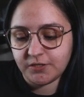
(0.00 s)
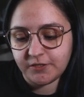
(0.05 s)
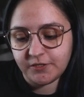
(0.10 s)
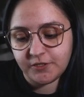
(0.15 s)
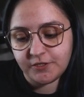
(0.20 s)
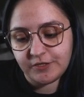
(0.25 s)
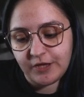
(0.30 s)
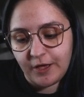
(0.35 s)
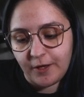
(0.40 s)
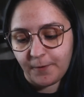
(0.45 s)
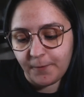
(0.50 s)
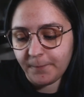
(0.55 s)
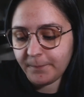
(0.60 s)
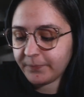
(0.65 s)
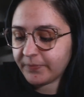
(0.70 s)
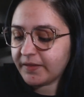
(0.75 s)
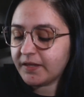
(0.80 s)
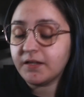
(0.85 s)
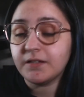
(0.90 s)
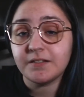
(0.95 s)
So,
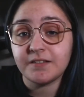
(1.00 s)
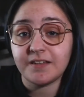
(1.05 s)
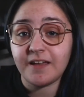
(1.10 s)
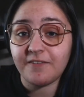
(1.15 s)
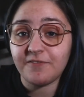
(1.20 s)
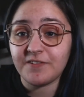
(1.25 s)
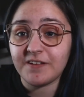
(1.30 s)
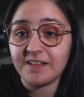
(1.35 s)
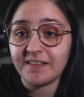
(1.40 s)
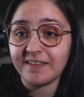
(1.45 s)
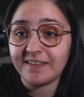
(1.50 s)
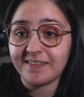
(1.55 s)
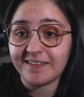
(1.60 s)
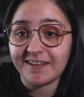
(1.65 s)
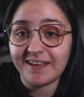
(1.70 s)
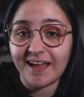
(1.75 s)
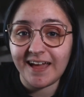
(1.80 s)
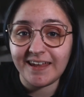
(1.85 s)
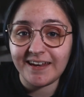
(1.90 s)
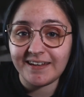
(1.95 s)
definitely the
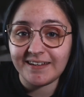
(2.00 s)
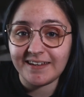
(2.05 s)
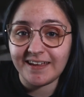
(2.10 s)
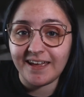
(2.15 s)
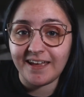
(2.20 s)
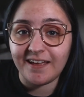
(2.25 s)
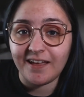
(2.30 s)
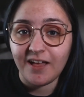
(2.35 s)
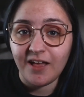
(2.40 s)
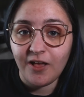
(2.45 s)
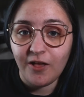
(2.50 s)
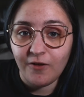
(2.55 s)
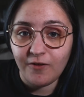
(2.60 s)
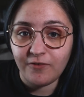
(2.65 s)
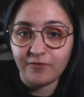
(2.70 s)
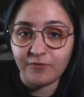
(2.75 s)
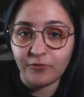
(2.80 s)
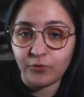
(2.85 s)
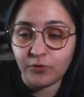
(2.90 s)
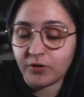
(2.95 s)
kind of day
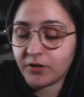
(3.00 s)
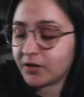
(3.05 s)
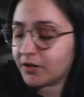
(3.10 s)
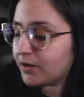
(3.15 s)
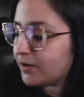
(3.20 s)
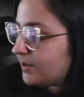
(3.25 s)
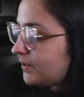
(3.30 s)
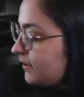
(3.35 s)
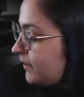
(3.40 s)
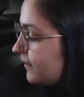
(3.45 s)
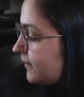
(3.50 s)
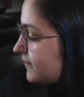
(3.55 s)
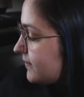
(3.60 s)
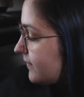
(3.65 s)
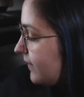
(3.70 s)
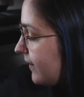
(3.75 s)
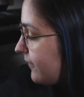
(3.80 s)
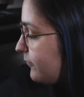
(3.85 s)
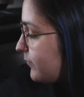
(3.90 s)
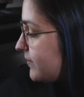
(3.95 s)
for a
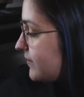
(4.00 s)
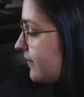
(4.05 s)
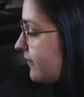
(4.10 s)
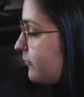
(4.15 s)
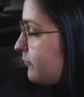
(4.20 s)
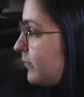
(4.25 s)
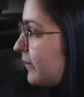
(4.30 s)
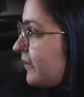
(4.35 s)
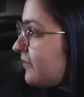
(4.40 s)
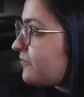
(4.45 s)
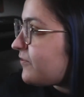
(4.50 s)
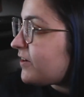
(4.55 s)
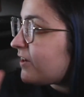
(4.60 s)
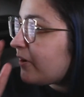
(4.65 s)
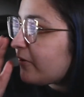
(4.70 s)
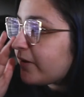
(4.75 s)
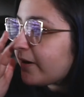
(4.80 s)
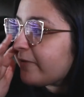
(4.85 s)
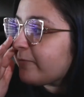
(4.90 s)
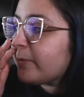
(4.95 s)
Life with Steph Beth
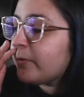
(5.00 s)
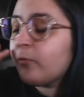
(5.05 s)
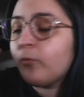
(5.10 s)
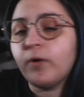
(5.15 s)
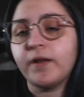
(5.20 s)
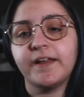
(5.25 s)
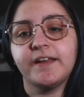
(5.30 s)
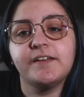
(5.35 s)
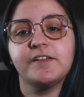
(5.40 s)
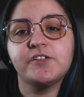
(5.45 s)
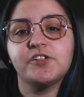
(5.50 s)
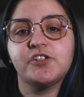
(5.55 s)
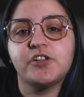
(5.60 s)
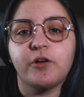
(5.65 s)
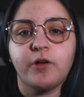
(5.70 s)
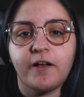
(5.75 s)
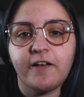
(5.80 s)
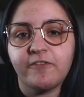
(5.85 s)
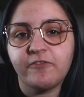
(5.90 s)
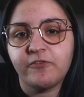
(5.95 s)
video, and I've been wanting to
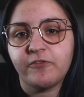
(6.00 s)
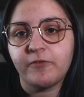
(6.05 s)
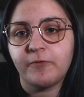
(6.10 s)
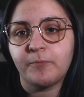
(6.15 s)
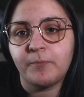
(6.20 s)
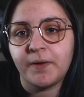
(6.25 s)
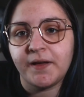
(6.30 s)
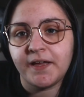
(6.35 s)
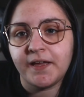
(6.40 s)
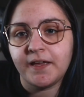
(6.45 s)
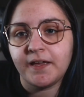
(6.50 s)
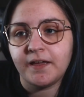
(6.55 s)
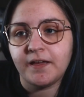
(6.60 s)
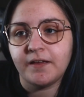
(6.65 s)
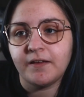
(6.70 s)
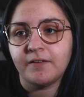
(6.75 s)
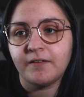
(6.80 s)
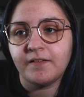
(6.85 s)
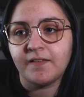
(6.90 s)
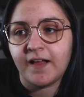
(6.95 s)
show off
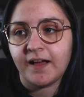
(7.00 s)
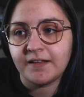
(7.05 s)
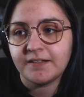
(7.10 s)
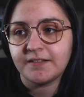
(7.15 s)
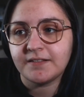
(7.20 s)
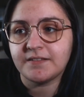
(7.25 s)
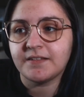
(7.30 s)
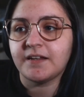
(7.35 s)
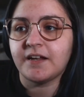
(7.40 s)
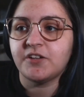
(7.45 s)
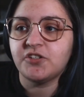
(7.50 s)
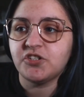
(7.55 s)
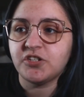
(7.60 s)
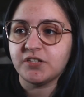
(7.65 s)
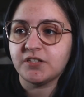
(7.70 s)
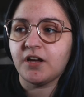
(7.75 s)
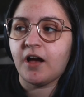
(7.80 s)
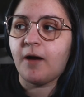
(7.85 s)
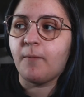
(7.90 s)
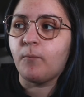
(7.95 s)
my glasses, and I
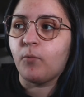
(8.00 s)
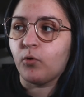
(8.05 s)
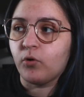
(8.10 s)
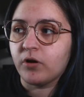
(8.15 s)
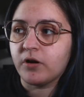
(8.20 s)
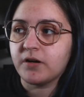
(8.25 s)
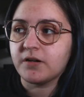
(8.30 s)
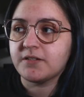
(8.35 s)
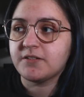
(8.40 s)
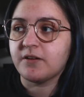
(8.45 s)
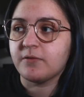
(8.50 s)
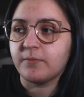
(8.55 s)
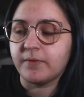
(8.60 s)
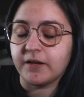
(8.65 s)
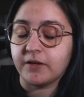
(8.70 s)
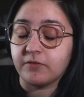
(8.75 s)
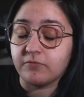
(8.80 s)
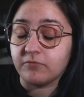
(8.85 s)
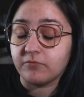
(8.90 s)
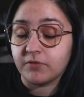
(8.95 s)
just got more, so I'm
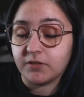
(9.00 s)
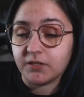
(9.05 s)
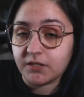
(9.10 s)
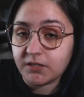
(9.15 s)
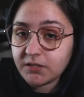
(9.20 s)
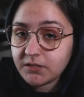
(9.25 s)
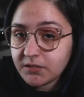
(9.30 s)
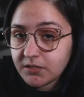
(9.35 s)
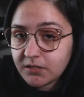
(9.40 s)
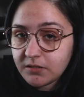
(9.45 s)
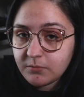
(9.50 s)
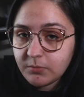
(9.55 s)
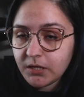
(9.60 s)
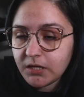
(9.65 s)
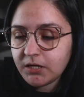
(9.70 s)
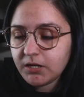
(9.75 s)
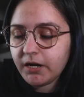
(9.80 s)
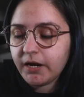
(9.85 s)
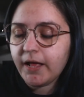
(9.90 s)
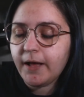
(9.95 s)
like really excited
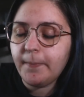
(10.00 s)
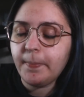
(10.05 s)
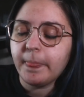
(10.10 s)
about it right